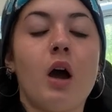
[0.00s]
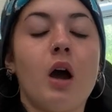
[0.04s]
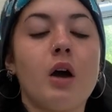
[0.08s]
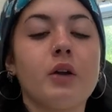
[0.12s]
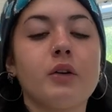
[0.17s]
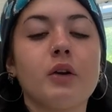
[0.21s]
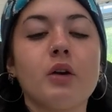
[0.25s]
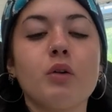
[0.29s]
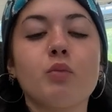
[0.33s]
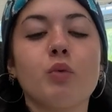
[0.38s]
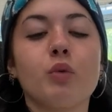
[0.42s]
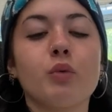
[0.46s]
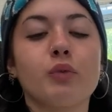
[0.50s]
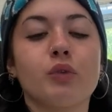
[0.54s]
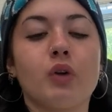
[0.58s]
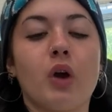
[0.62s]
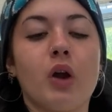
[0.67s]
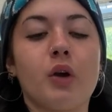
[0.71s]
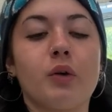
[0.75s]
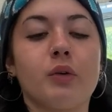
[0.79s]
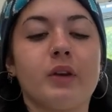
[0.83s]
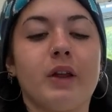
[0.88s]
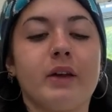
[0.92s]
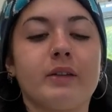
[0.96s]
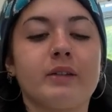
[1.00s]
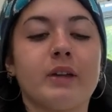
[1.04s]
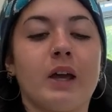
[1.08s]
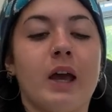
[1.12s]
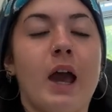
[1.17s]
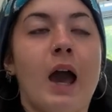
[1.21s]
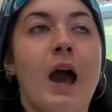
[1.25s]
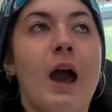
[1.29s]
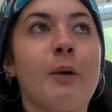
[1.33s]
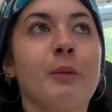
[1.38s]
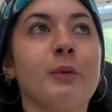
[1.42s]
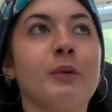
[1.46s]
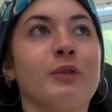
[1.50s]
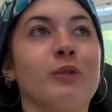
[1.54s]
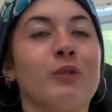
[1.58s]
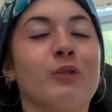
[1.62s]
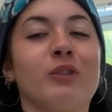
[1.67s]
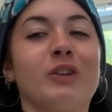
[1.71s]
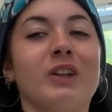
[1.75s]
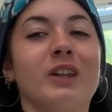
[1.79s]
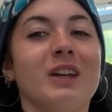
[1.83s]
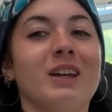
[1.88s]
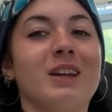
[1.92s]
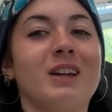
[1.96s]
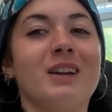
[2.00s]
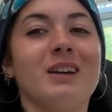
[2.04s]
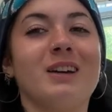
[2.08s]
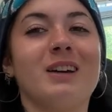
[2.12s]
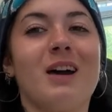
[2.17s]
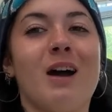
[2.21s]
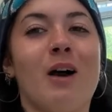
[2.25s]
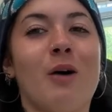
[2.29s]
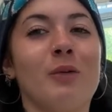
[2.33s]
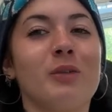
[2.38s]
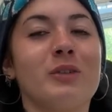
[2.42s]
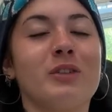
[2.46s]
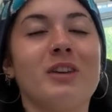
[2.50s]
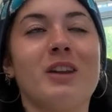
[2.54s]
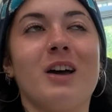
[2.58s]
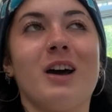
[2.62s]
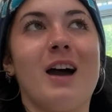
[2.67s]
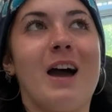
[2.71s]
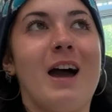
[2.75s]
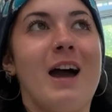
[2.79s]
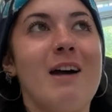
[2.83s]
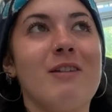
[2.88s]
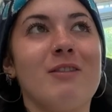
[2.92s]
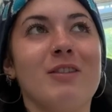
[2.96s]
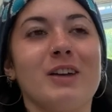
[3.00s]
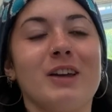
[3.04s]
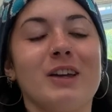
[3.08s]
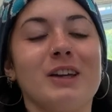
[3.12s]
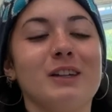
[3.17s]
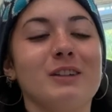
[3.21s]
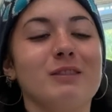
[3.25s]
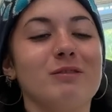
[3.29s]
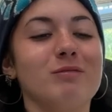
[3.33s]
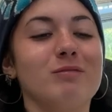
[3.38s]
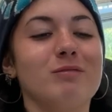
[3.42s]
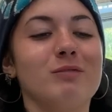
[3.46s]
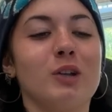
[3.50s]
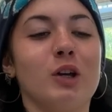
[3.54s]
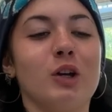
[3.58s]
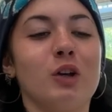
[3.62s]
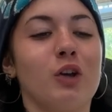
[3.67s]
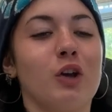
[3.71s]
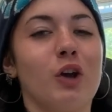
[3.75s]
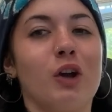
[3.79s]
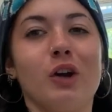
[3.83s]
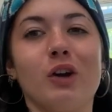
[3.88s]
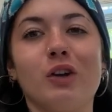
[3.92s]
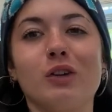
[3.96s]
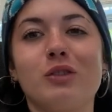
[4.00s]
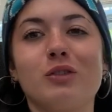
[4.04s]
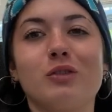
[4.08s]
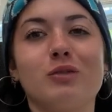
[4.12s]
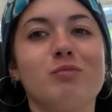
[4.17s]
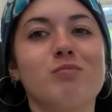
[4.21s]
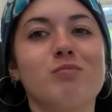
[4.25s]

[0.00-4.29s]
I don't know what was going on yesterday. I was not having a good